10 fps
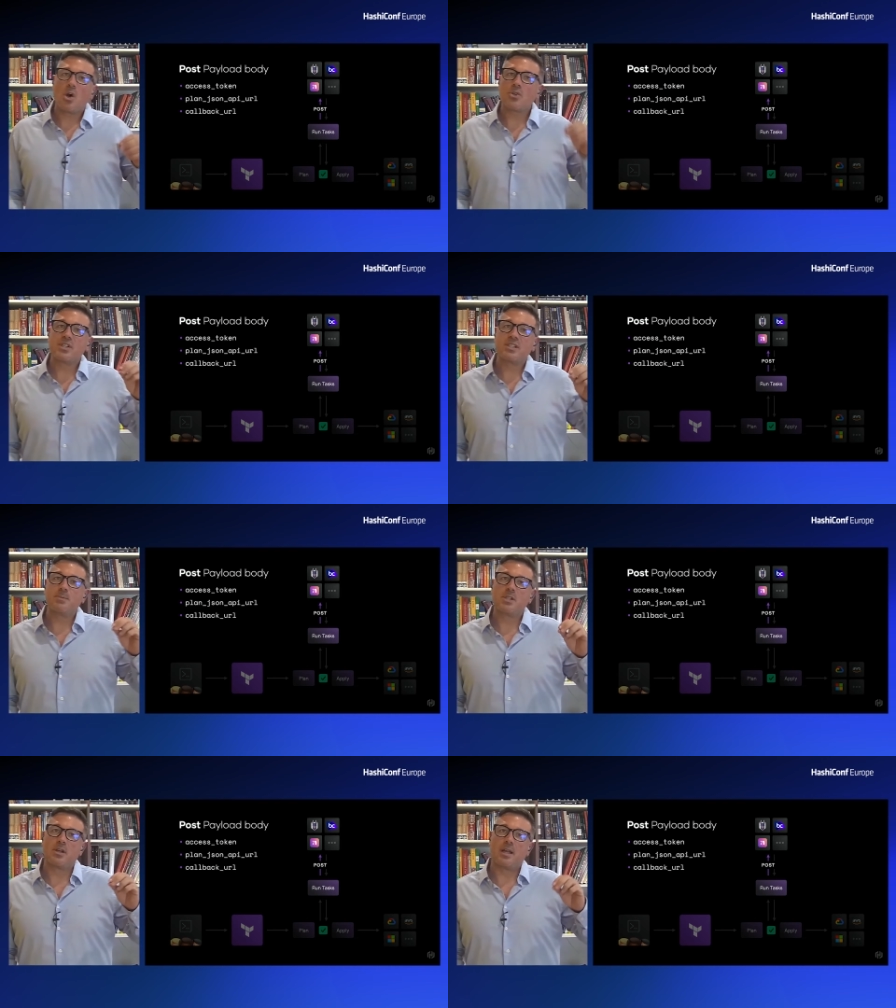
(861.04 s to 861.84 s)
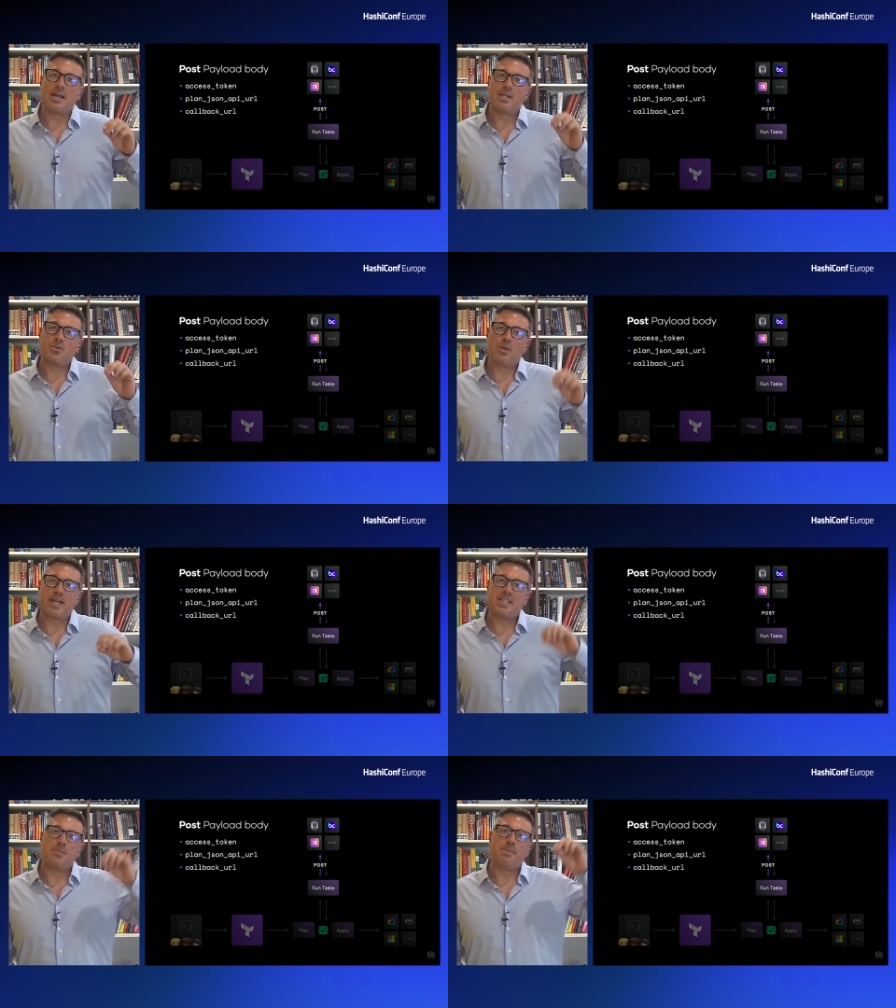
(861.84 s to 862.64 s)
Our system is going to issue an
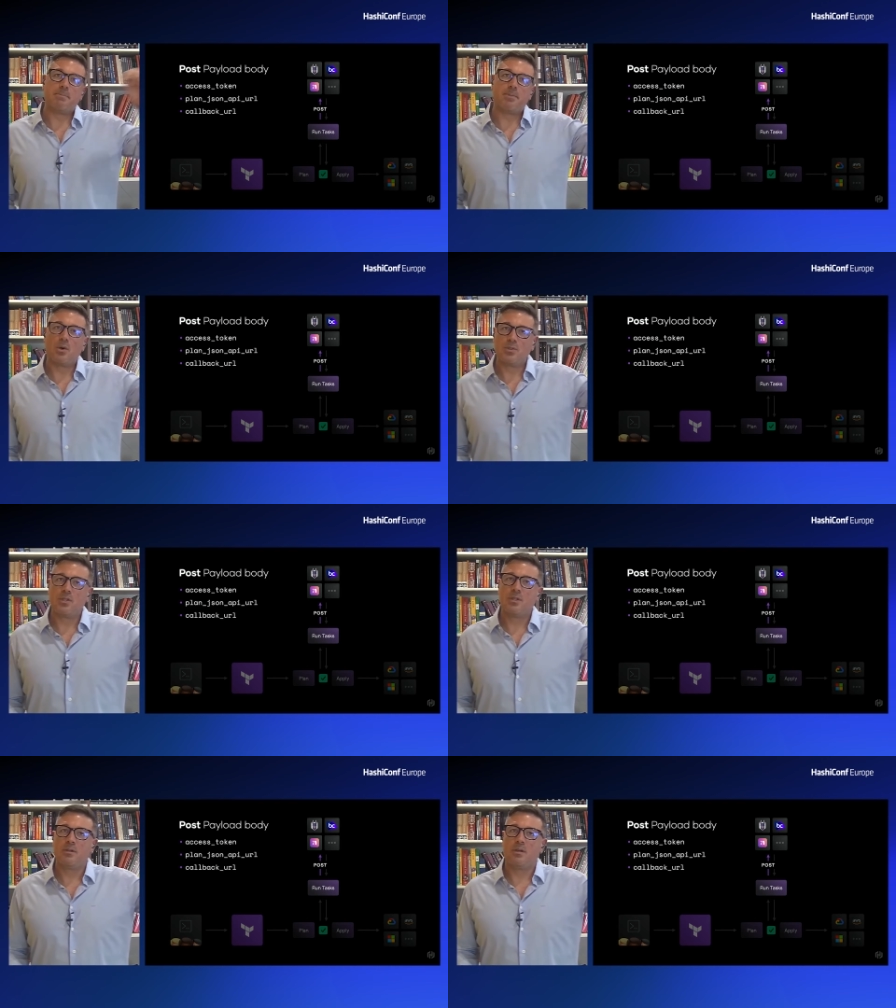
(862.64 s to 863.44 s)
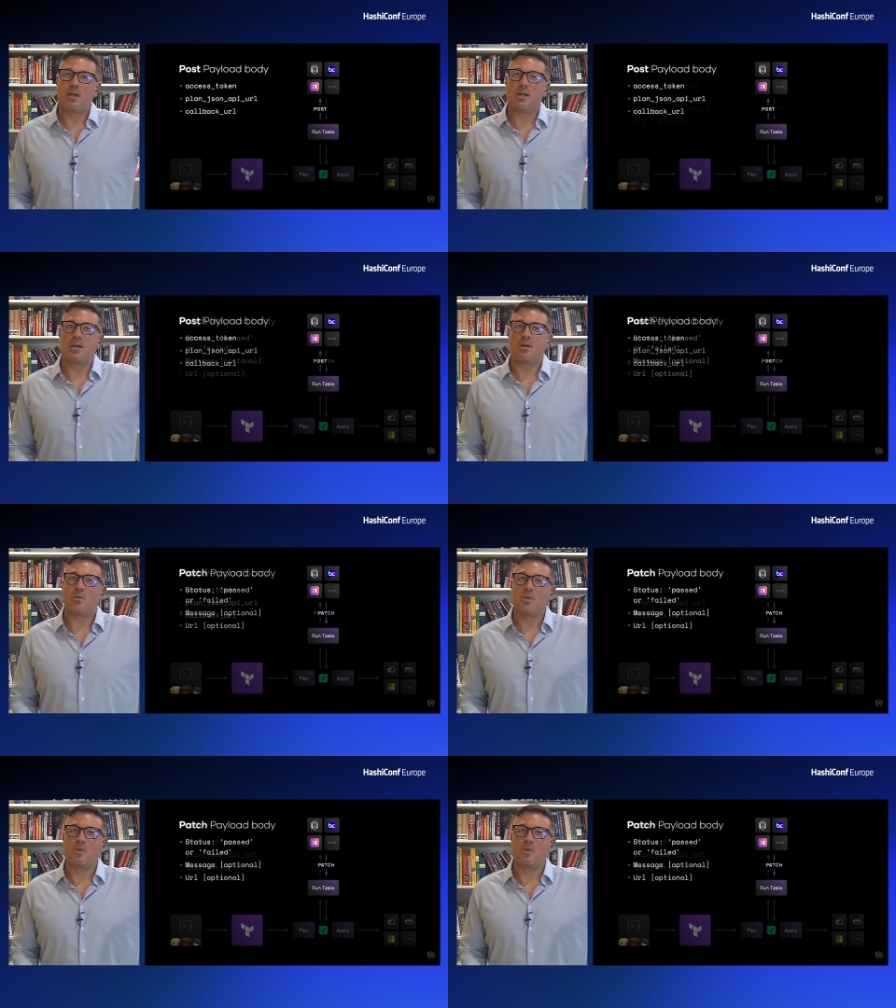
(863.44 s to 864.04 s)
HTTP post uh,